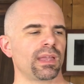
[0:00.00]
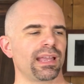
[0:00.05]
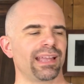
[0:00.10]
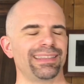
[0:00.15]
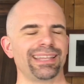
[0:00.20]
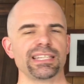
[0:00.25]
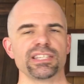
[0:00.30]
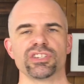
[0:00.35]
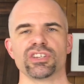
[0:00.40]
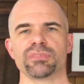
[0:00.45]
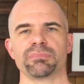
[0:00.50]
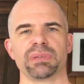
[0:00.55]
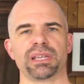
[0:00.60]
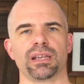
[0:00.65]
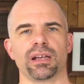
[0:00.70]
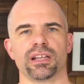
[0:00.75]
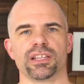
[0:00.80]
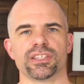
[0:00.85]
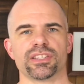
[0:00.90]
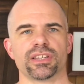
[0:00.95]
And that's just
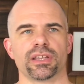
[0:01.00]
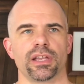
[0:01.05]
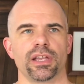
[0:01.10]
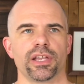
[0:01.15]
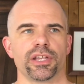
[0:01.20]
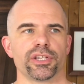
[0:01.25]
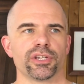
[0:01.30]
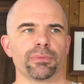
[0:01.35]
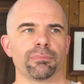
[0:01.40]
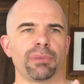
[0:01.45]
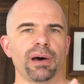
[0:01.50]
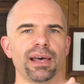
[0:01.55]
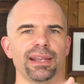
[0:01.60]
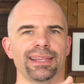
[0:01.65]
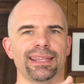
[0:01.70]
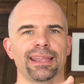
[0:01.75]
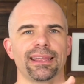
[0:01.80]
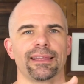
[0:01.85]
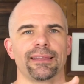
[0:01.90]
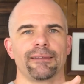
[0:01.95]
because your
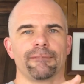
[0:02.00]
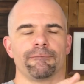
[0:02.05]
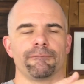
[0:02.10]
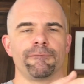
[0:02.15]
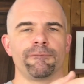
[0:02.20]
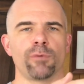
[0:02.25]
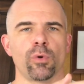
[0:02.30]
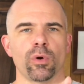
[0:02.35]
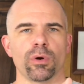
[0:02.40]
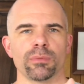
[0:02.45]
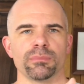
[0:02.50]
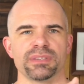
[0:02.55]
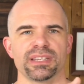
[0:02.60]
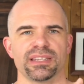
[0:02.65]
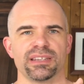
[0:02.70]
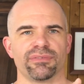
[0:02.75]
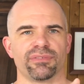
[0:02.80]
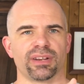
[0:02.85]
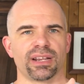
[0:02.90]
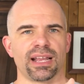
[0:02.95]
body can conform to
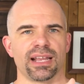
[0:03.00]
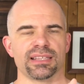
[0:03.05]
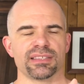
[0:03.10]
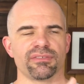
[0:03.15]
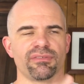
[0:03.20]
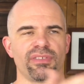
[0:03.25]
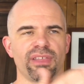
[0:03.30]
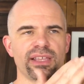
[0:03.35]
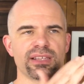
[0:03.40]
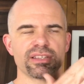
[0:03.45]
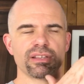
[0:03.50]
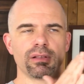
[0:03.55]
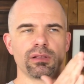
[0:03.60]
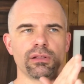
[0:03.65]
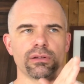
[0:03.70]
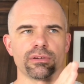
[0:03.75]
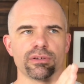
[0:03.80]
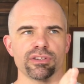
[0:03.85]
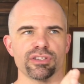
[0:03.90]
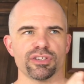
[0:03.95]
different kinds of things. It
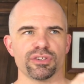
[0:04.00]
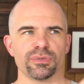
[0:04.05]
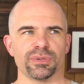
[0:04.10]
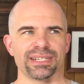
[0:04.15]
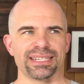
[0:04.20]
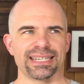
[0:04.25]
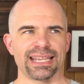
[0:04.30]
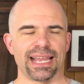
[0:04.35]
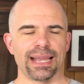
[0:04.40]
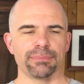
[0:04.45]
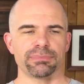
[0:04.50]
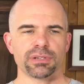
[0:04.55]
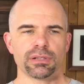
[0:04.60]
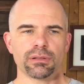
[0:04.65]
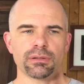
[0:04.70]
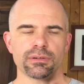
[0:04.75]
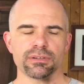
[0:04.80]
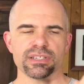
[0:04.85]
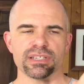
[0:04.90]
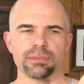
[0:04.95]
learns to adapt. It
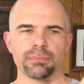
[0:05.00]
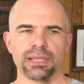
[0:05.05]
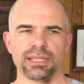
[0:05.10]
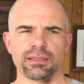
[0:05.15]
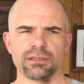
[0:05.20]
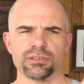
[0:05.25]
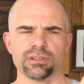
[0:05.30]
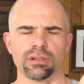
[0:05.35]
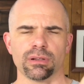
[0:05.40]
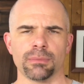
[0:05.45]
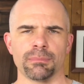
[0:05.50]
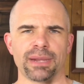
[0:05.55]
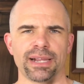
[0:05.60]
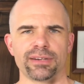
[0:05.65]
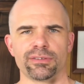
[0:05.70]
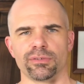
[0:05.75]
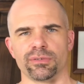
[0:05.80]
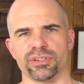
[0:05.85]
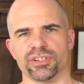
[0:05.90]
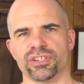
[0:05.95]
learns to make those little
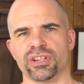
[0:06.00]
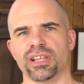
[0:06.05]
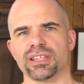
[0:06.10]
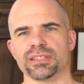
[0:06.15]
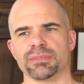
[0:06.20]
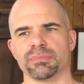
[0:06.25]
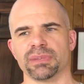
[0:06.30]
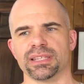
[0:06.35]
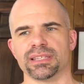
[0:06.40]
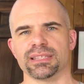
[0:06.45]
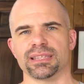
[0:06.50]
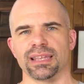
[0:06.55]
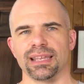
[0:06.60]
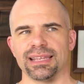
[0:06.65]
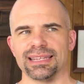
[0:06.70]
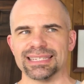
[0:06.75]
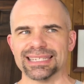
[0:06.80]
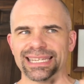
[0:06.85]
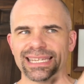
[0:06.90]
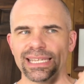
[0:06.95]
micro adjustments
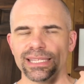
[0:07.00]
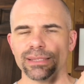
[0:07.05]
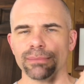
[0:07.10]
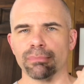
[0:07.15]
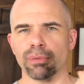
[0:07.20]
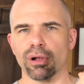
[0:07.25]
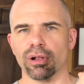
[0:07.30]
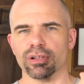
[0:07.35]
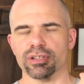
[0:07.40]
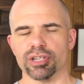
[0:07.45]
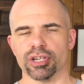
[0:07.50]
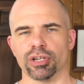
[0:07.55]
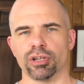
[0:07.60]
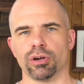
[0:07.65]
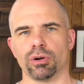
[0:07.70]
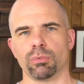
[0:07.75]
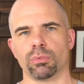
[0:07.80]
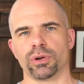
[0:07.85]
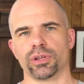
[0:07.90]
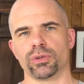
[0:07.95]
to get the ball to
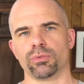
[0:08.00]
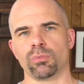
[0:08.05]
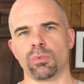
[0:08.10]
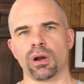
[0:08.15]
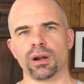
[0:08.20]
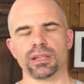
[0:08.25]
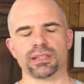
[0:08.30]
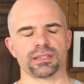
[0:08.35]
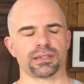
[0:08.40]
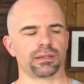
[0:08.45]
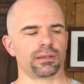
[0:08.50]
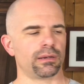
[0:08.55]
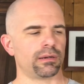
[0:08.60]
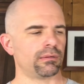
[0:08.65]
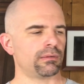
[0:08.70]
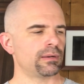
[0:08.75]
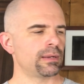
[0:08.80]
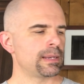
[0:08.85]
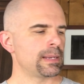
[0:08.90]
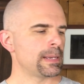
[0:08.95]
go where you want it to
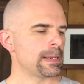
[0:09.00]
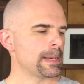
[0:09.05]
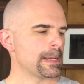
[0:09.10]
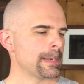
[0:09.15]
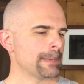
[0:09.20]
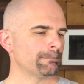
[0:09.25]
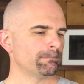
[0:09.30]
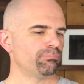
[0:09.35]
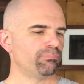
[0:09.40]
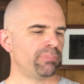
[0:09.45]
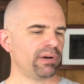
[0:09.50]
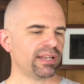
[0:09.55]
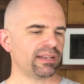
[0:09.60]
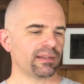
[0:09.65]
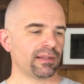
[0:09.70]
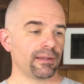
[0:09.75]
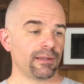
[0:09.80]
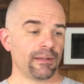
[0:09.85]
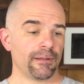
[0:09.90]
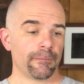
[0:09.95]
go.
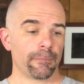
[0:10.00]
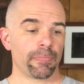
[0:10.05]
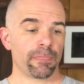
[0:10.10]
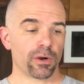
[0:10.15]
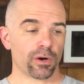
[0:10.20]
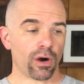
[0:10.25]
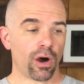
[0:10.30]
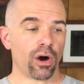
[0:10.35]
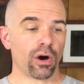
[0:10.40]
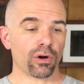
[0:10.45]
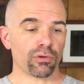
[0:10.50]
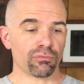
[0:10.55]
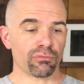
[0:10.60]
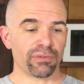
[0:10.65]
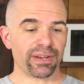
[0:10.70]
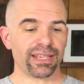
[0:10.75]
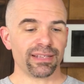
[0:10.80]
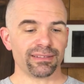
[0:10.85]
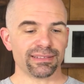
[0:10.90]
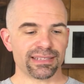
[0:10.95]
But there are
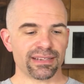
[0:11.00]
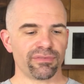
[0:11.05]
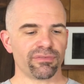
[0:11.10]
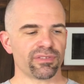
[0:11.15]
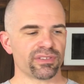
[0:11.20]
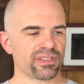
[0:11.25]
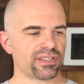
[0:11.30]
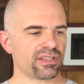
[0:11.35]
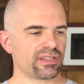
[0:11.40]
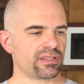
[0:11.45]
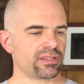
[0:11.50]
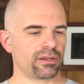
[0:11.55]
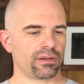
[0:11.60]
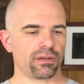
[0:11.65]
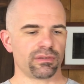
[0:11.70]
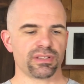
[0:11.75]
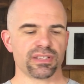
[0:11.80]
real differences.